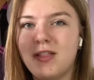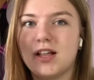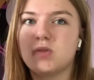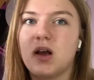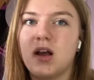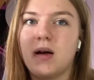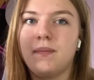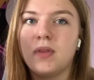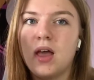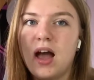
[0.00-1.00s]
That's why
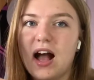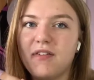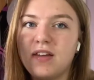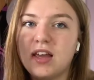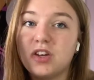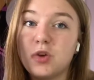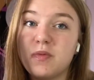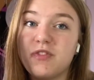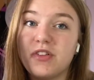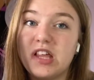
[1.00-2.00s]
I think I do
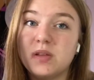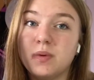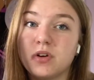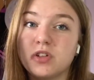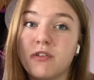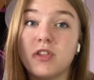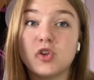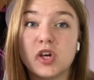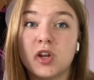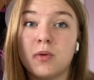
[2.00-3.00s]
prefer these books over The
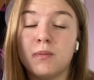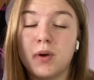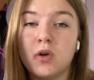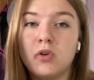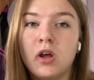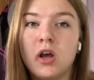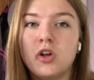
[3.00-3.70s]
Shadow and Bone